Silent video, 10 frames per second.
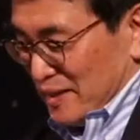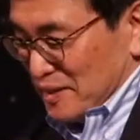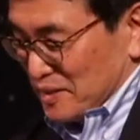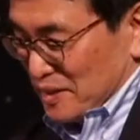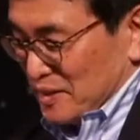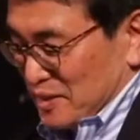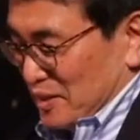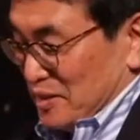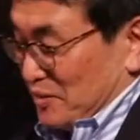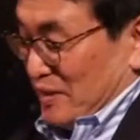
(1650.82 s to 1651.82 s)
it's, it's,
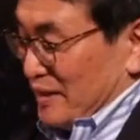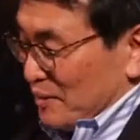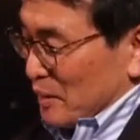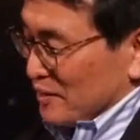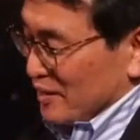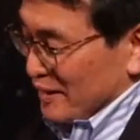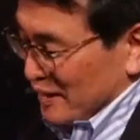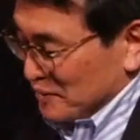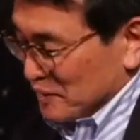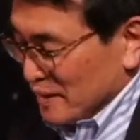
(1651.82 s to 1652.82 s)
it's funny, but the, uh,
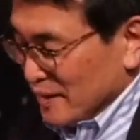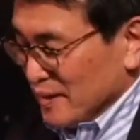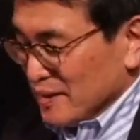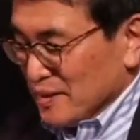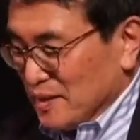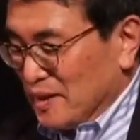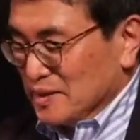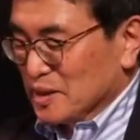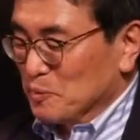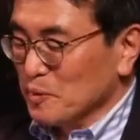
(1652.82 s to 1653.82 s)
uh,
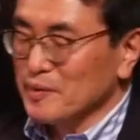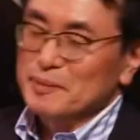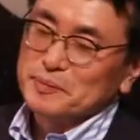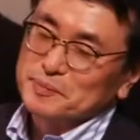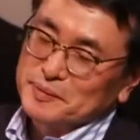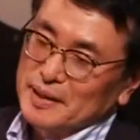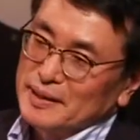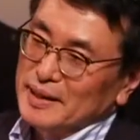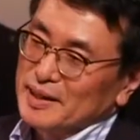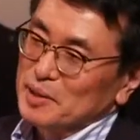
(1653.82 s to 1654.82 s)
some of them, they,
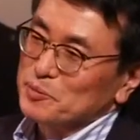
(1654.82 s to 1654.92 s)
they came